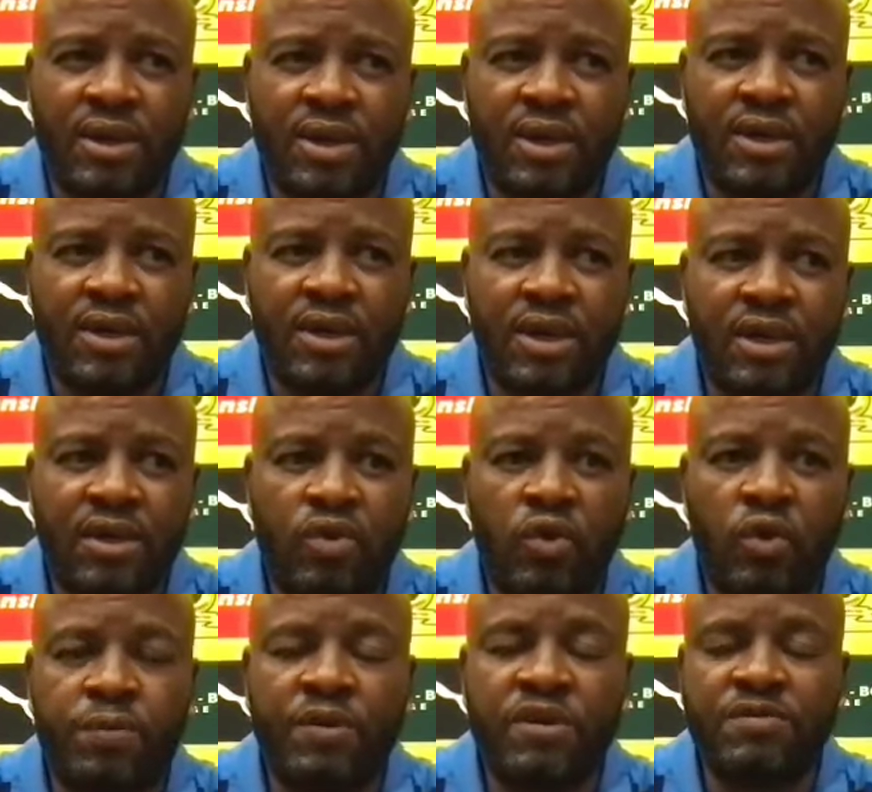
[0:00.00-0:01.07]
And the
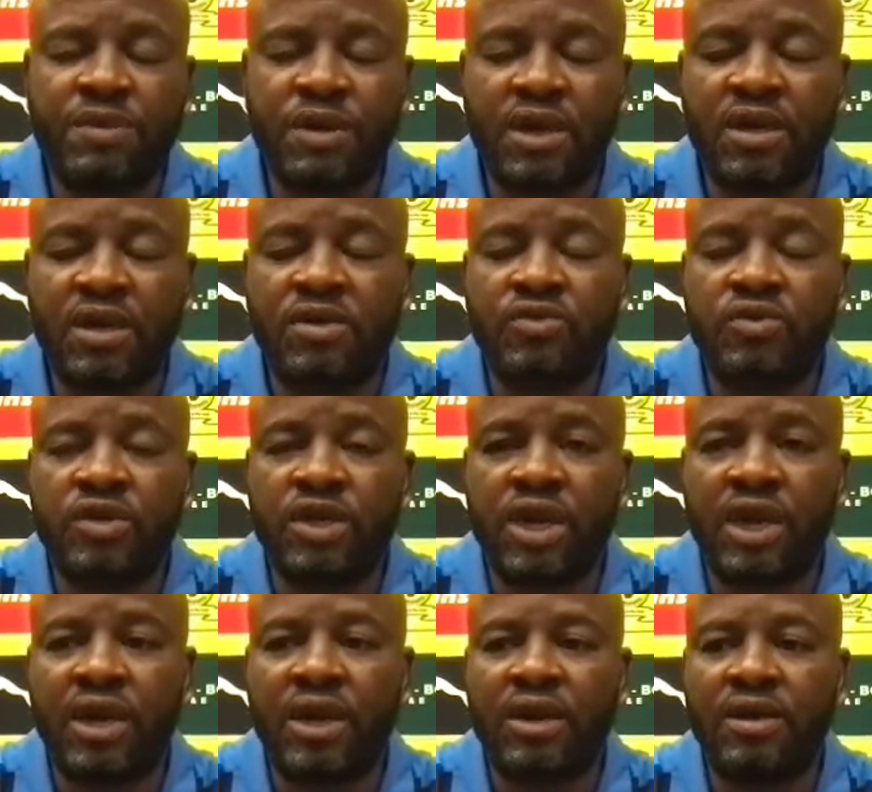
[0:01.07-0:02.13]
group is beginning to
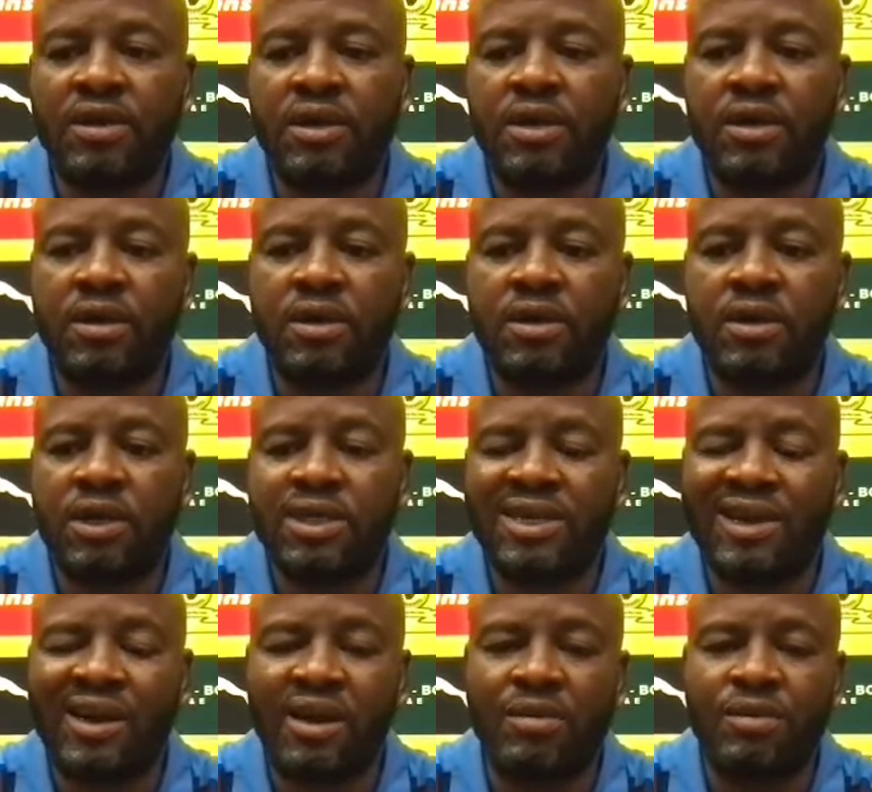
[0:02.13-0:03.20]
gel. There's a
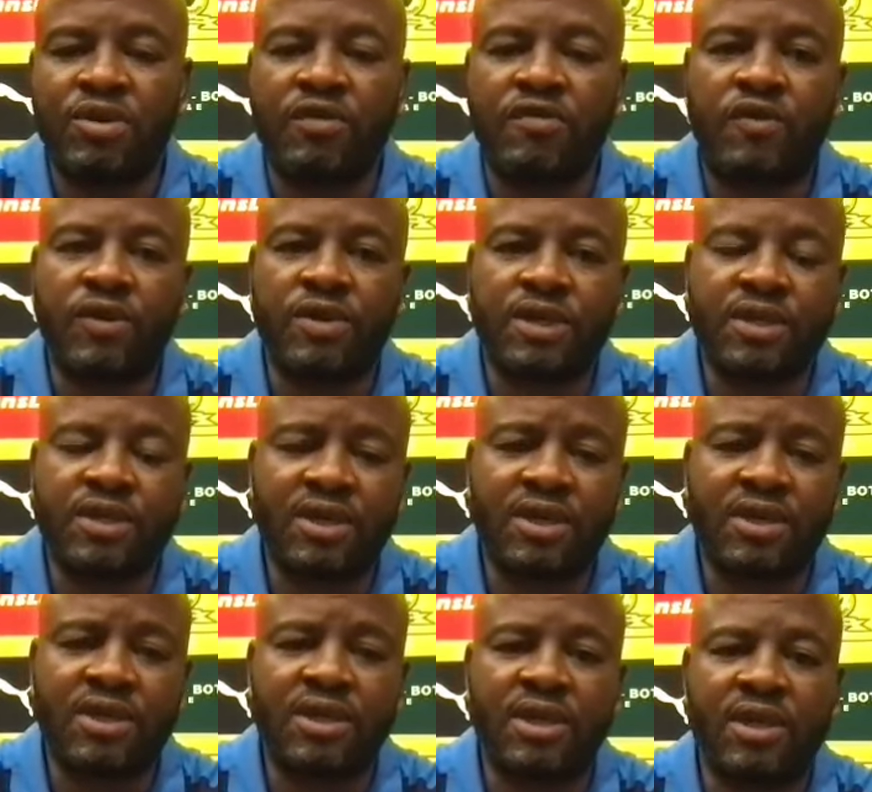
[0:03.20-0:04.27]
little bit of
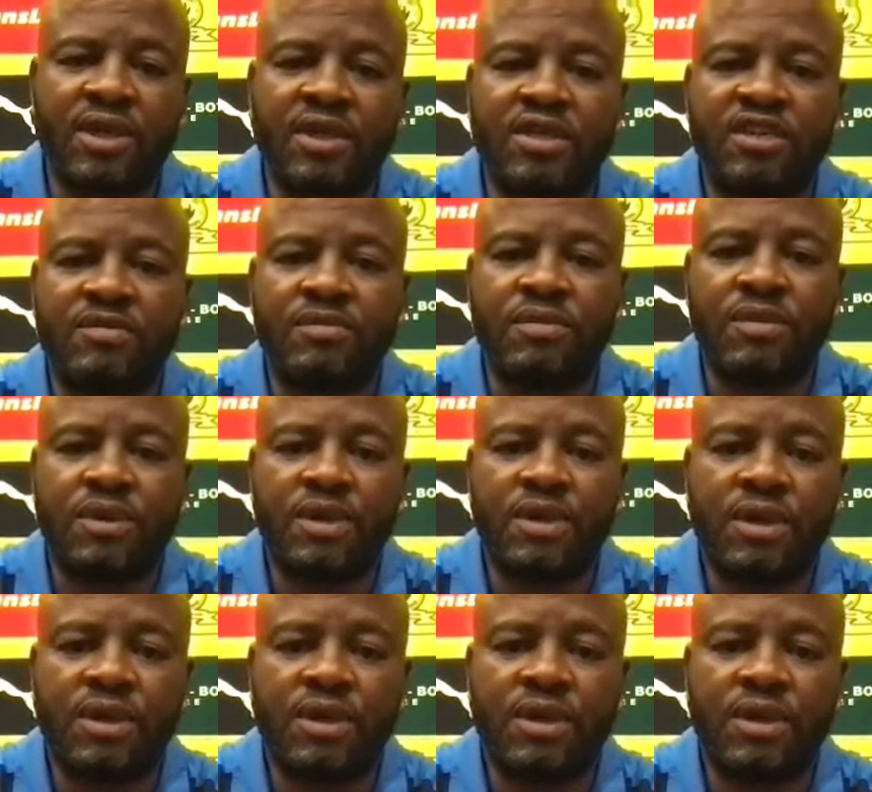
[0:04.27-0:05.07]
consistency in the team